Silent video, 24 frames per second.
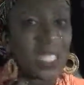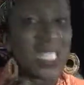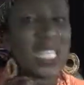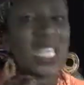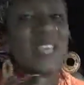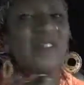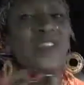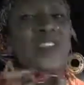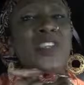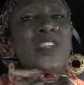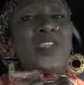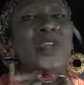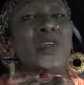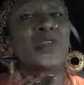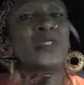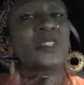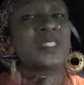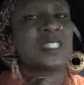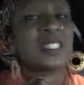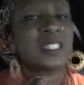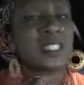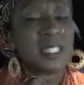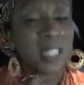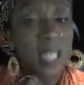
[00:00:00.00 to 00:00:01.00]
Even
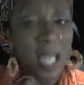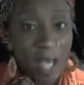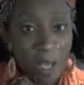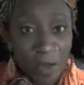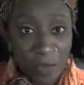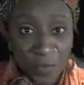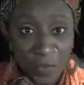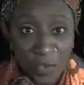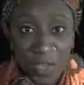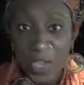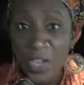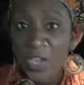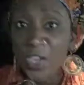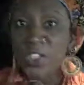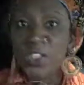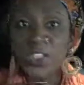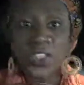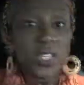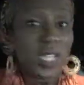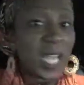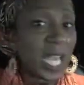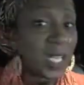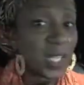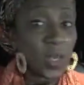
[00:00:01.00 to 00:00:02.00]
yourself,
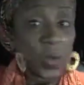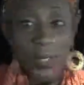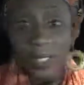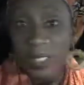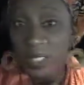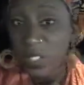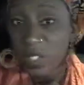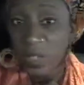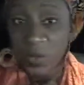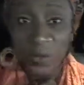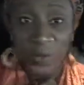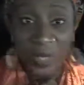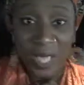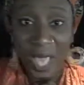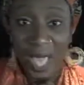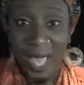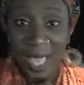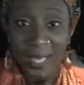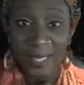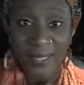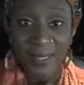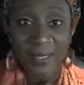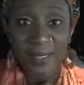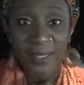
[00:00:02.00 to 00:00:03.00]
you're not going to
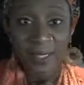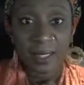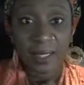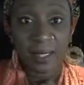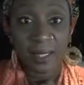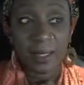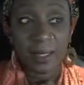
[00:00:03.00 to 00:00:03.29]
react